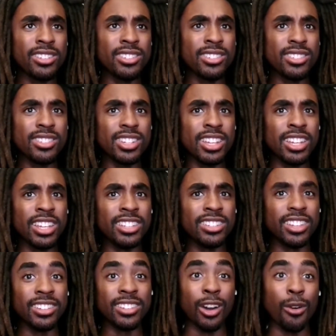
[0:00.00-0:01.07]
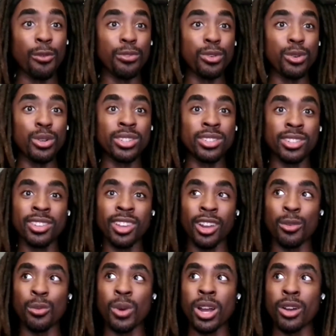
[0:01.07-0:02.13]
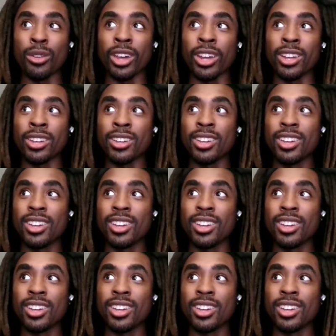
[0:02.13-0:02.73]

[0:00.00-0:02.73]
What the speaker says: And it's helpful because it's like, wow, like